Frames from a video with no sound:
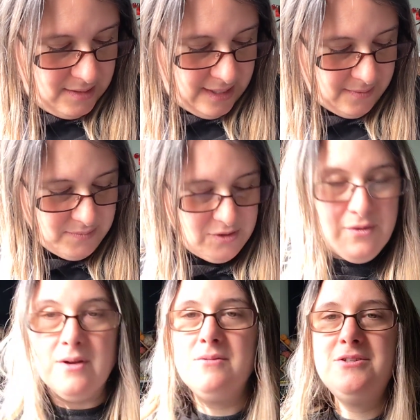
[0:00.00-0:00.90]
yeah,
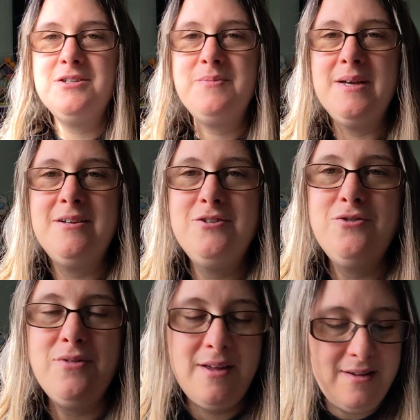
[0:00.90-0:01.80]
sorry, I was just making
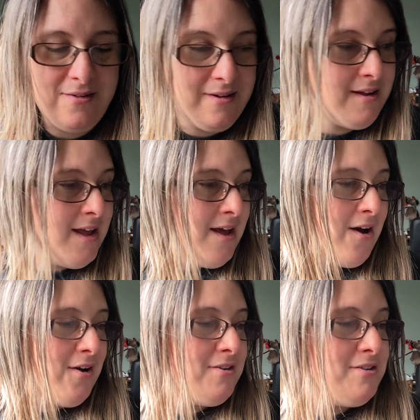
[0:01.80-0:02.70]
sure that
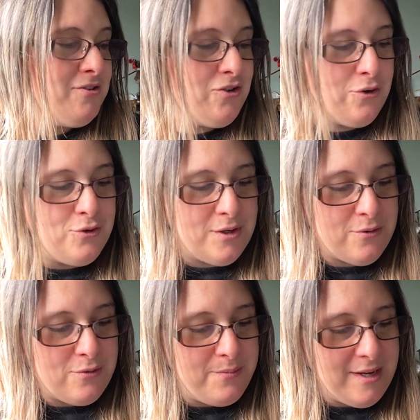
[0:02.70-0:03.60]
I'd told you
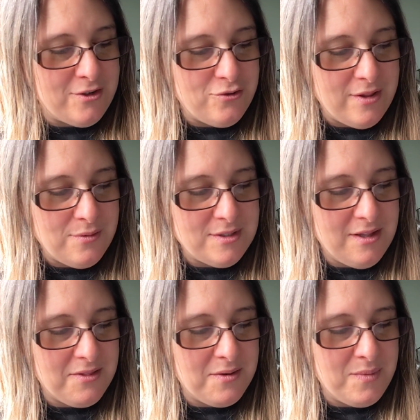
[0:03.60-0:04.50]
all, make sure there was
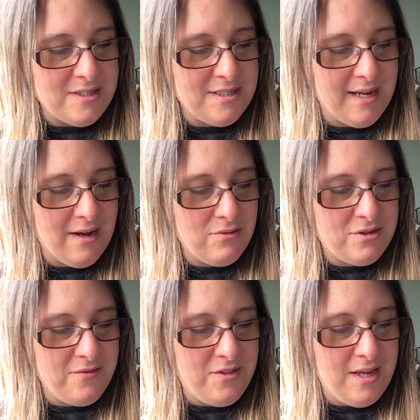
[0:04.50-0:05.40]
nothing missing
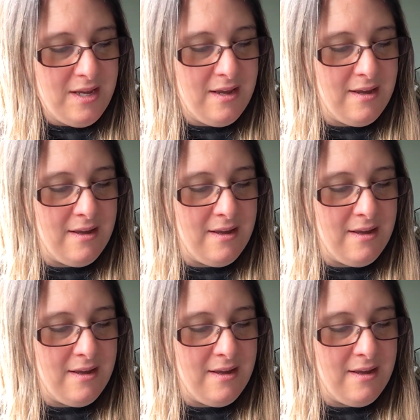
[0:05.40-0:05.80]
out of the